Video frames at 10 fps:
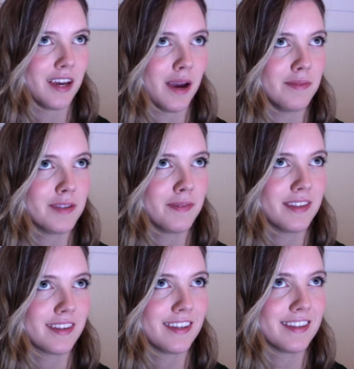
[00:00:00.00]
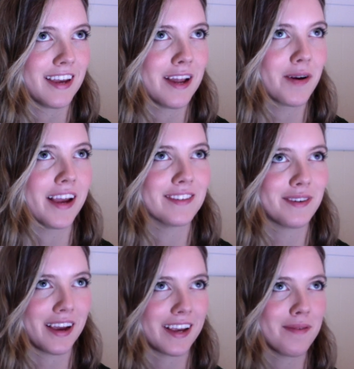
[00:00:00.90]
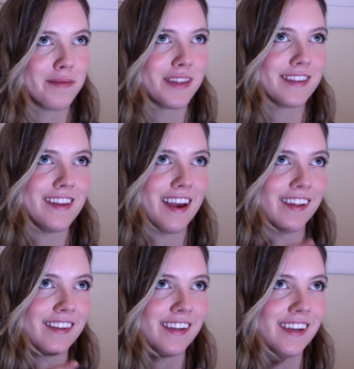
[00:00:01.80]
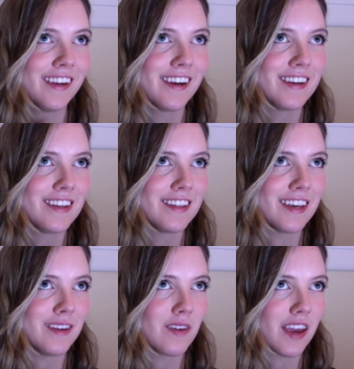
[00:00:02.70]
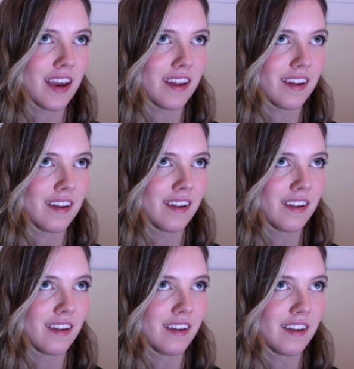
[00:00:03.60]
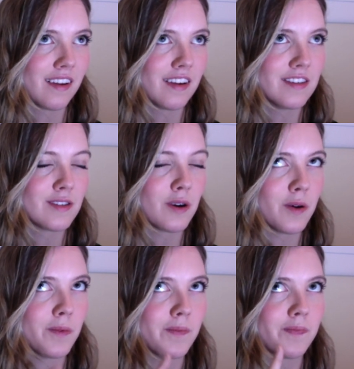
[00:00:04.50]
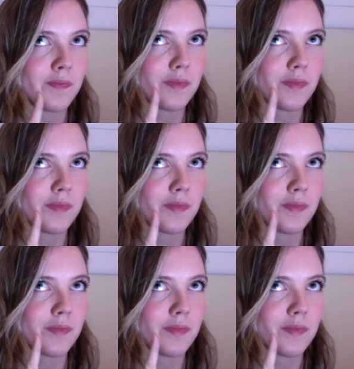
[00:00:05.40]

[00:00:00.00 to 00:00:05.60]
I'm just basically saying, okay, so I came up with this analogy that you can't, so